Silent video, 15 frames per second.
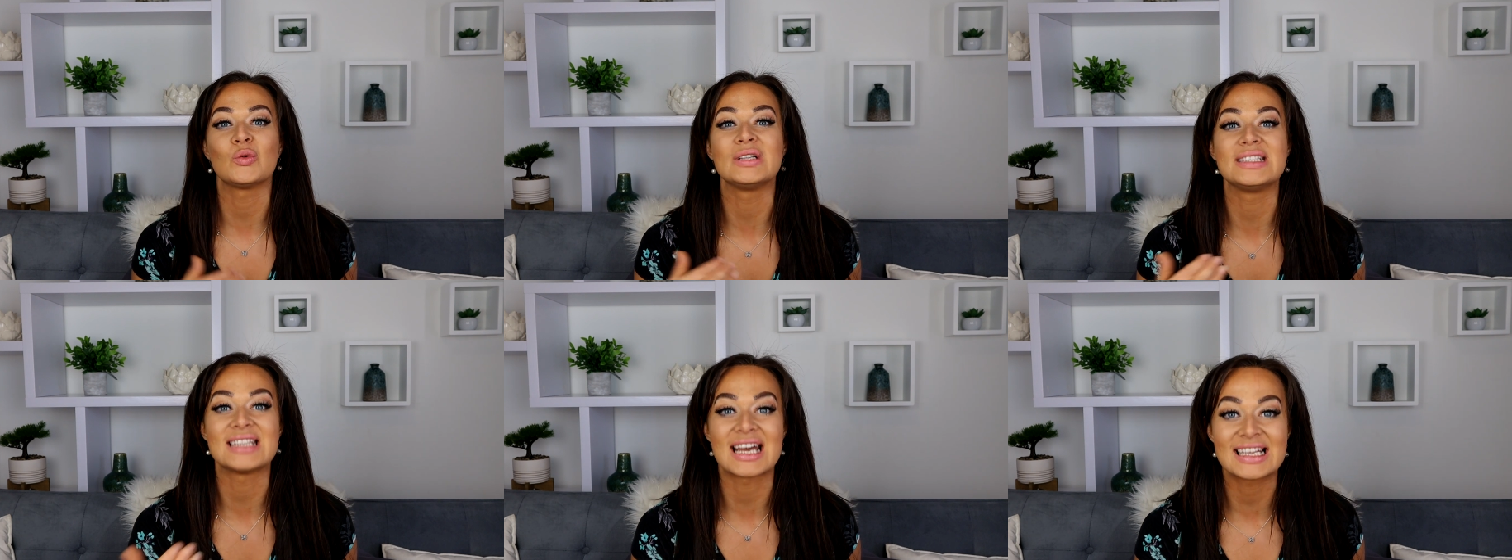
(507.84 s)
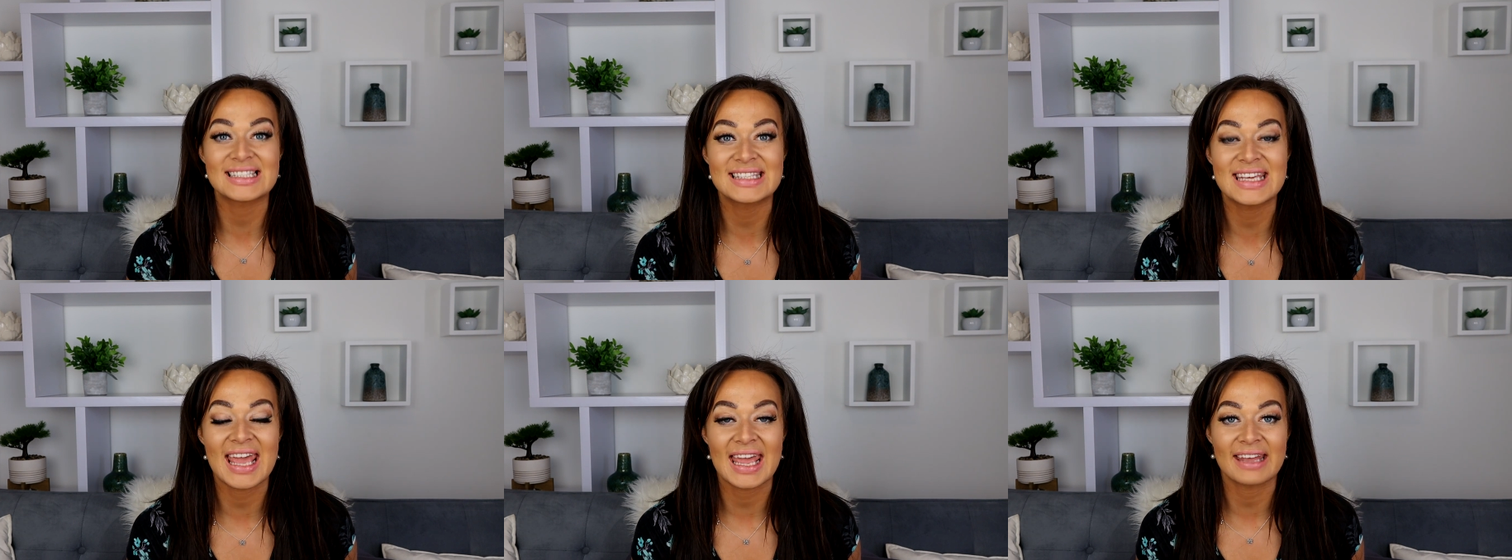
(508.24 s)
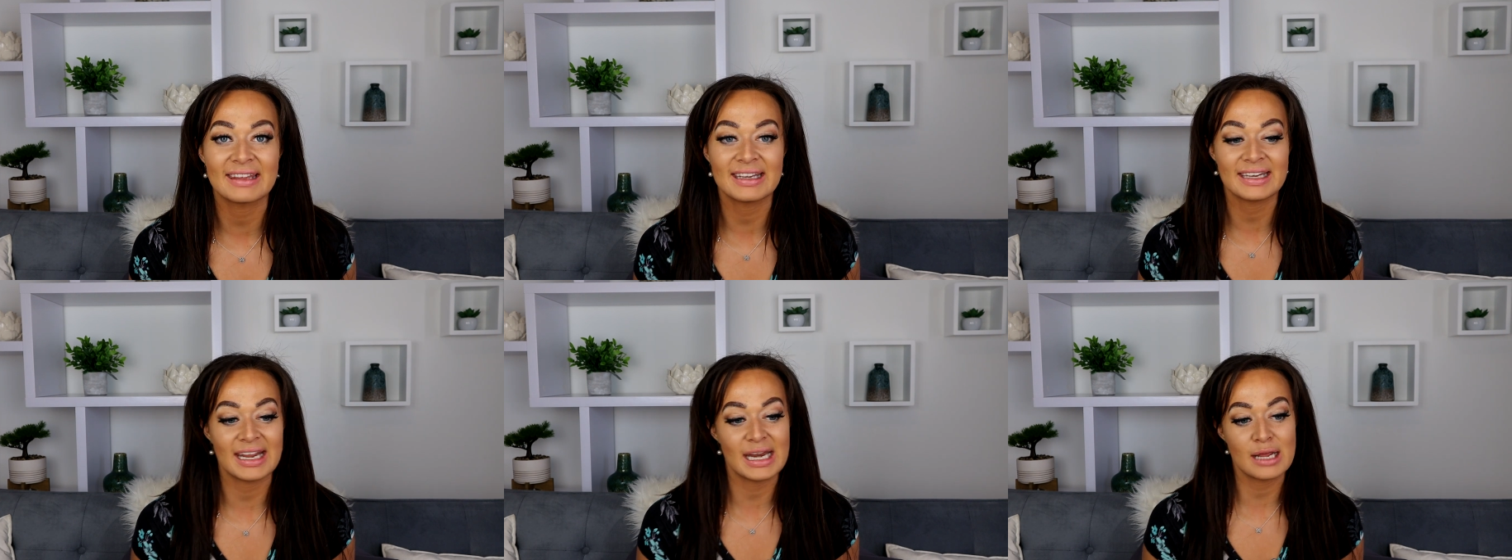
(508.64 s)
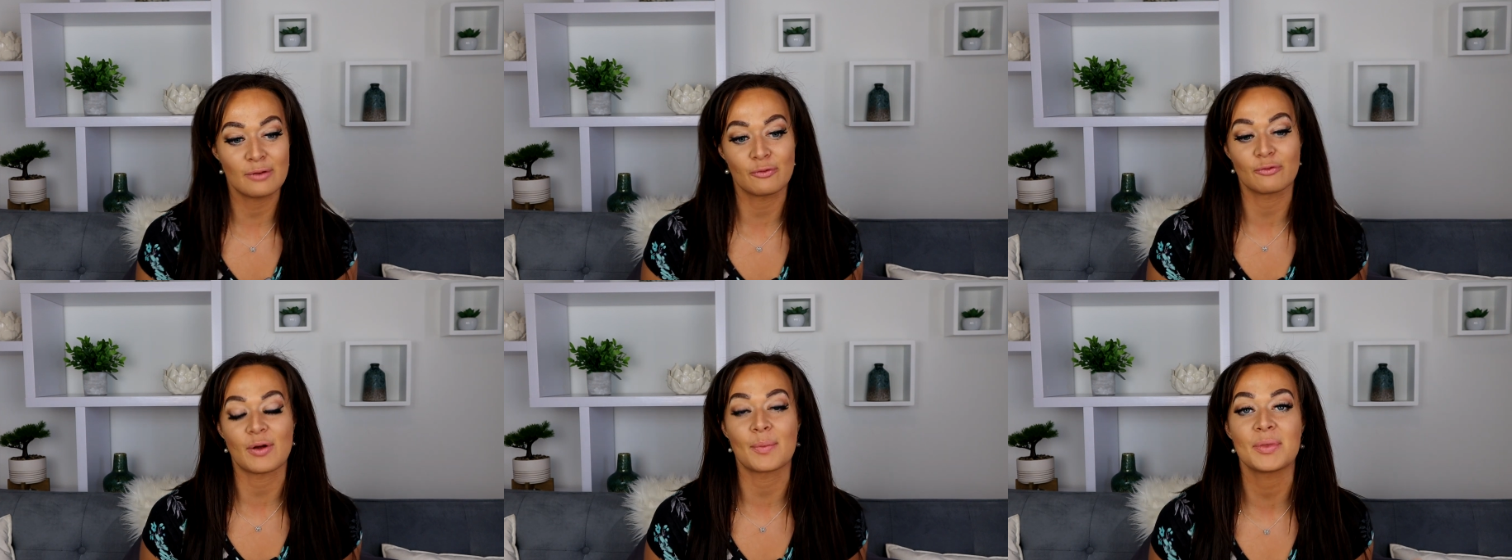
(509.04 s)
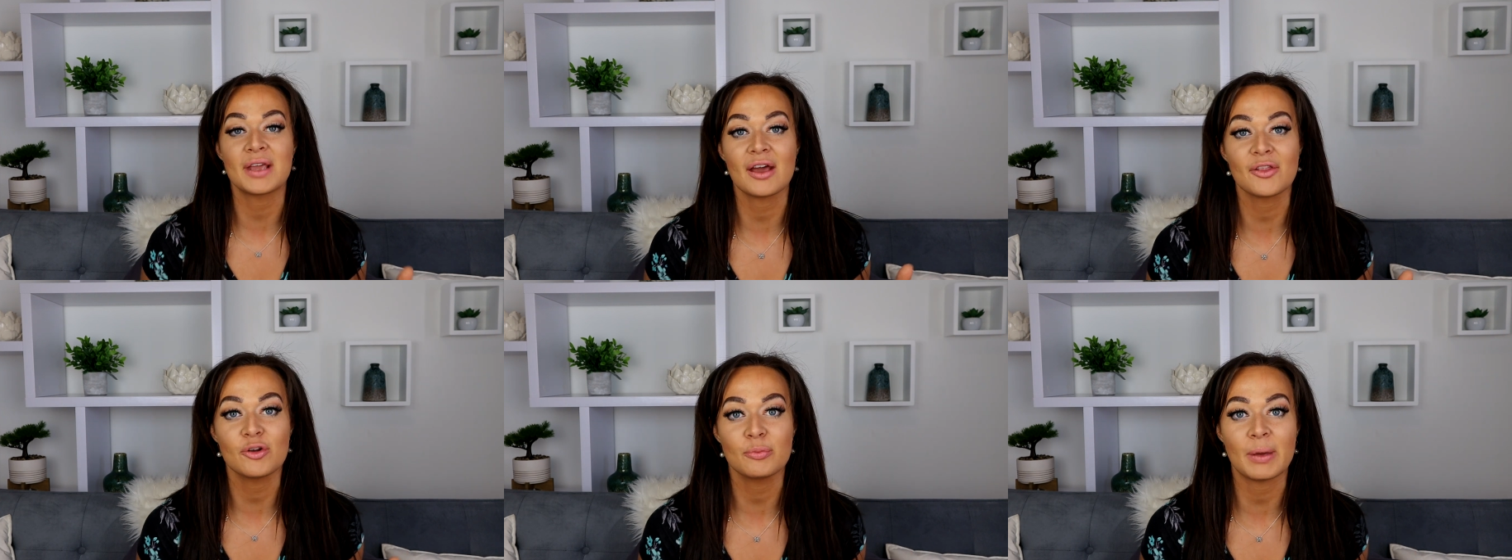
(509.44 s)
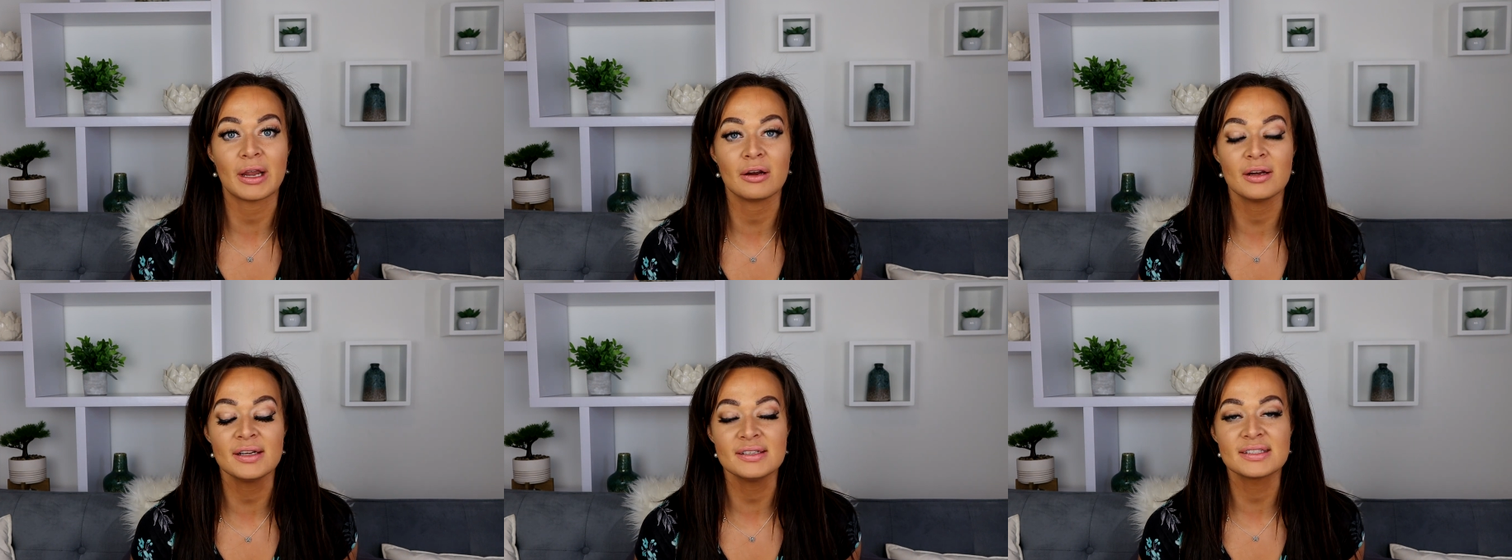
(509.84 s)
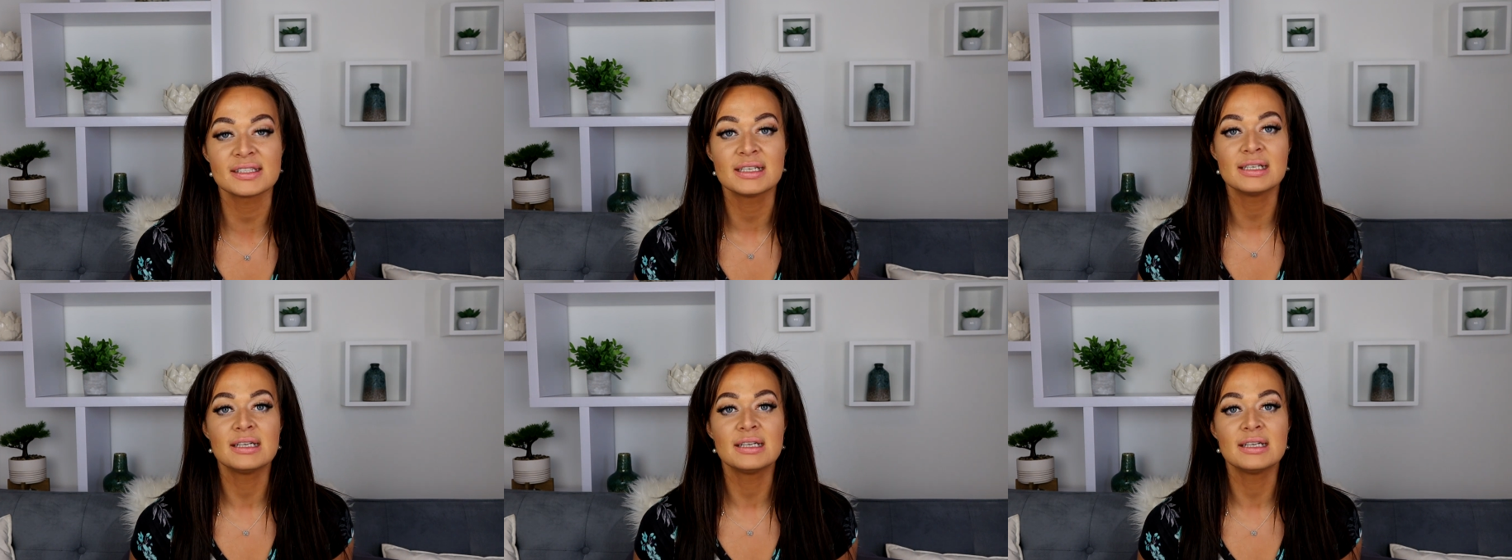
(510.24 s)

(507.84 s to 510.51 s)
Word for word: who does the alienating from the other parent,